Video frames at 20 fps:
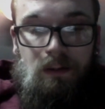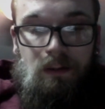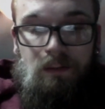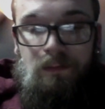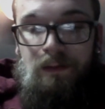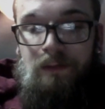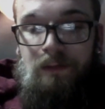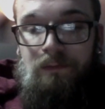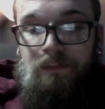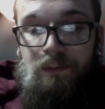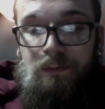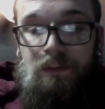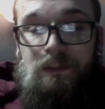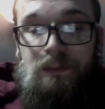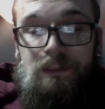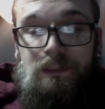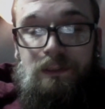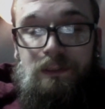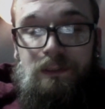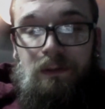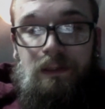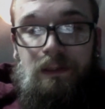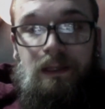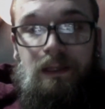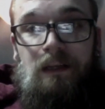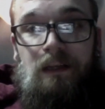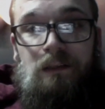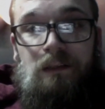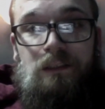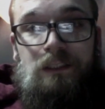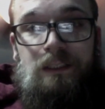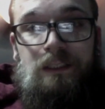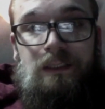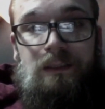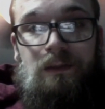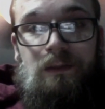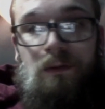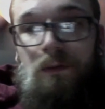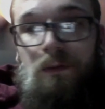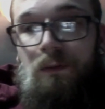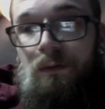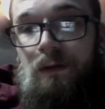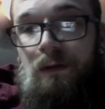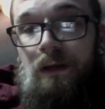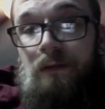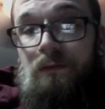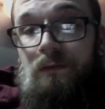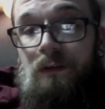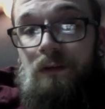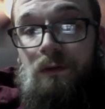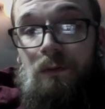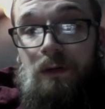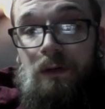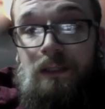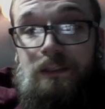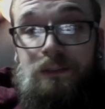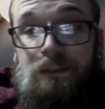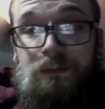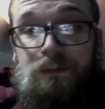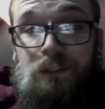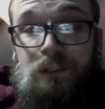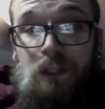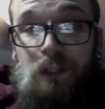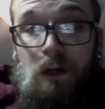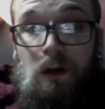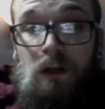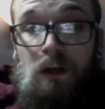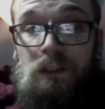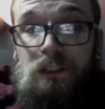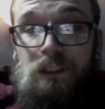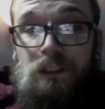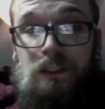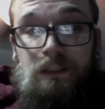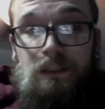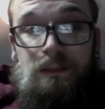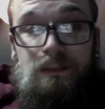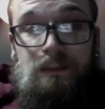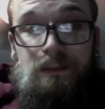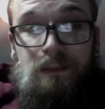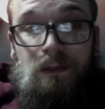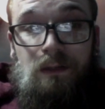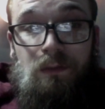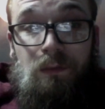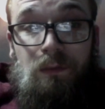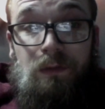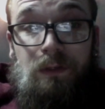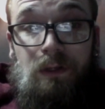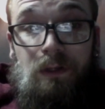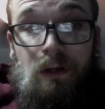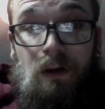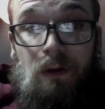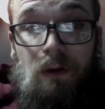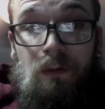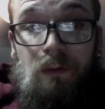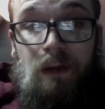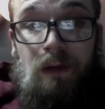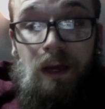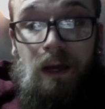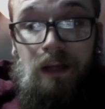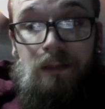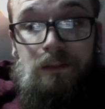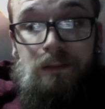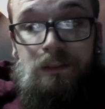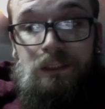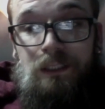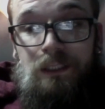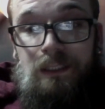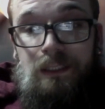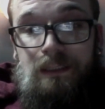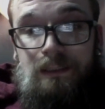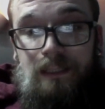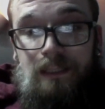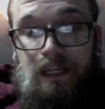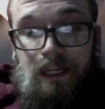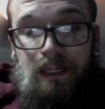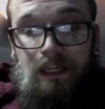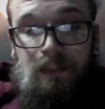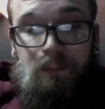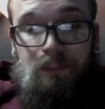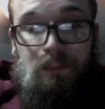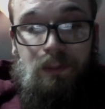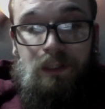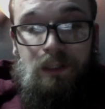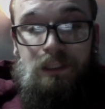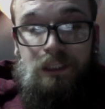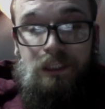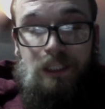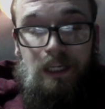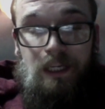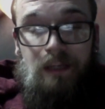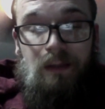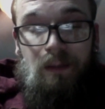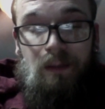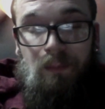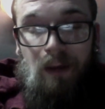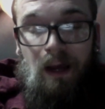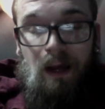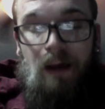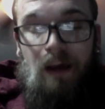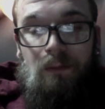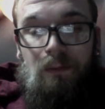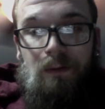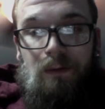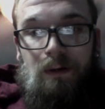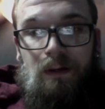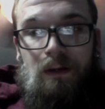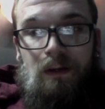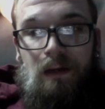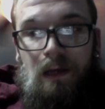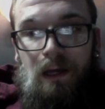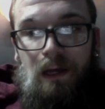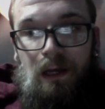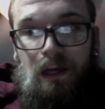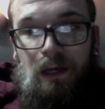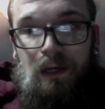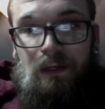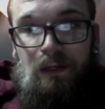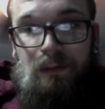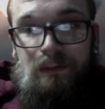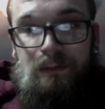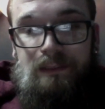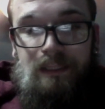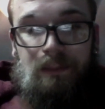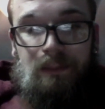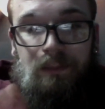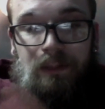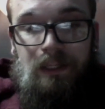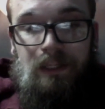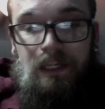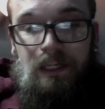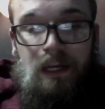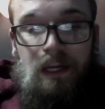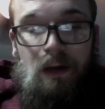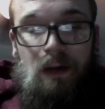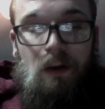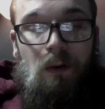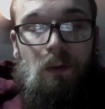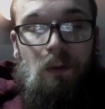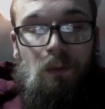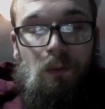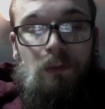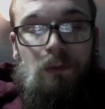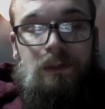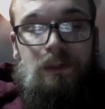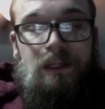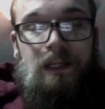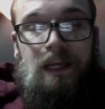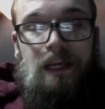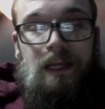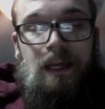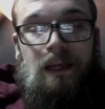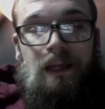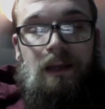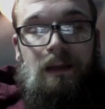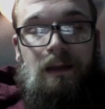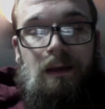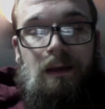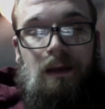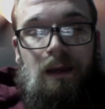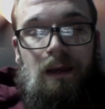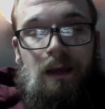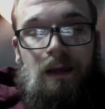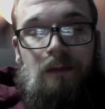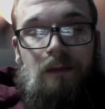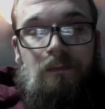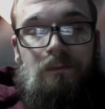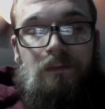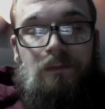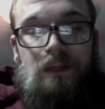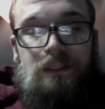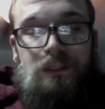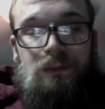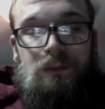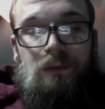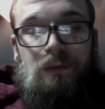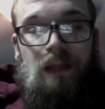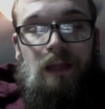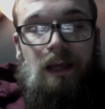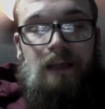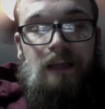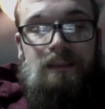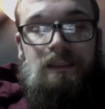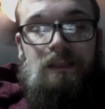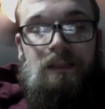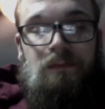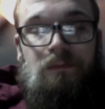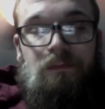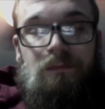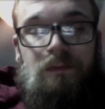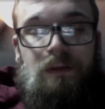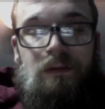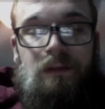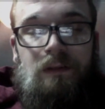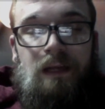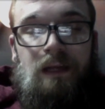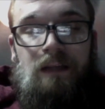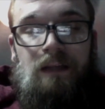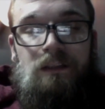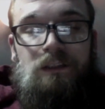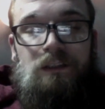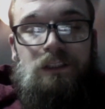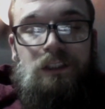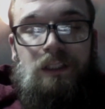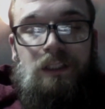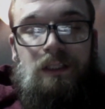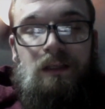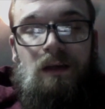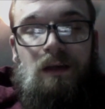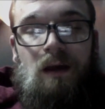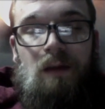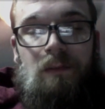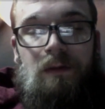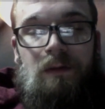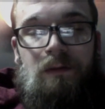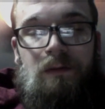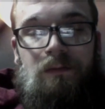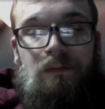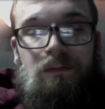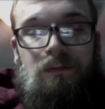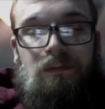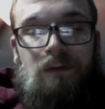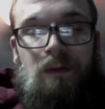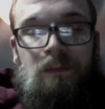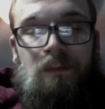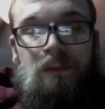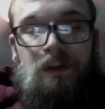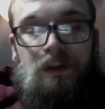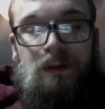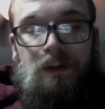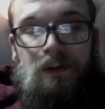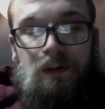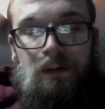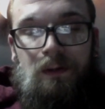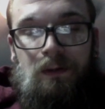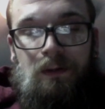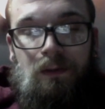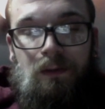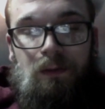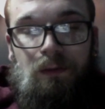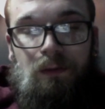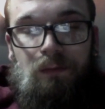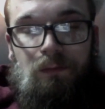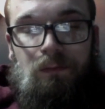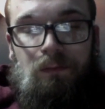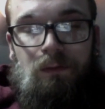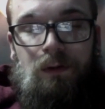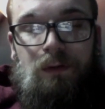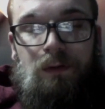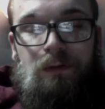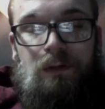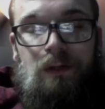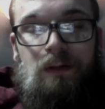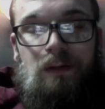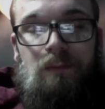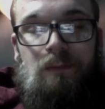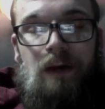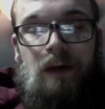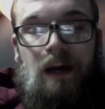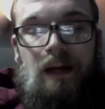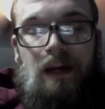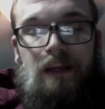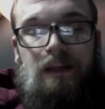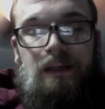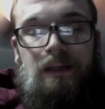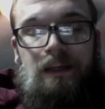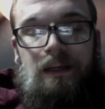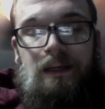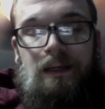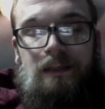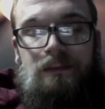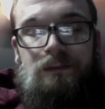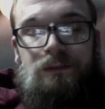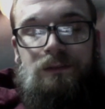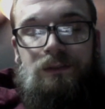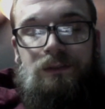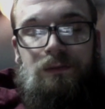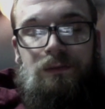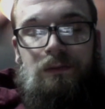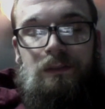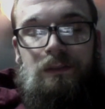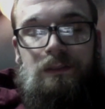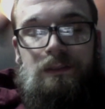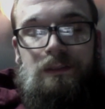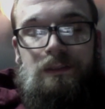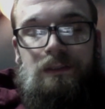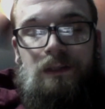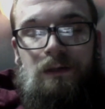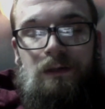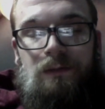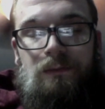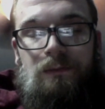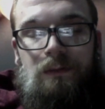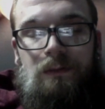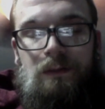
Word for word: if you want to soak in the energies, or if you're wanting to charge the stone with your own energies and push in the power, you would simply hold it in and visualize and feel the energy coming from the earth through your body into the stone.